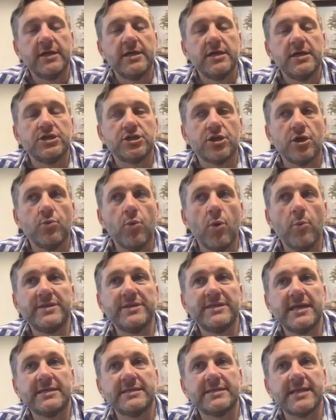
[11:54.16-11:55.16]
So what we
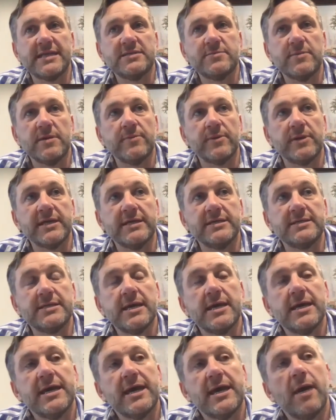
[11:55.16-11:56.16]
tend to say to people is,
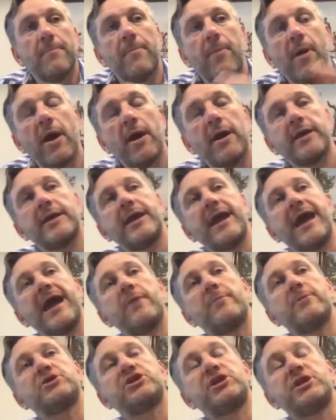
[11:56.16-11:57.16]
by how
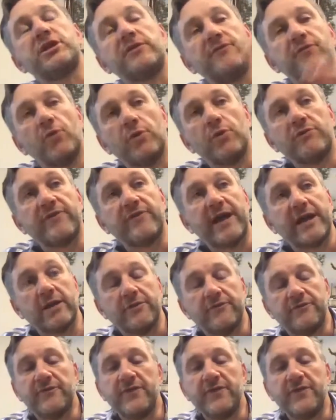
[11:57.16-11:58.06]
much can it fall in value?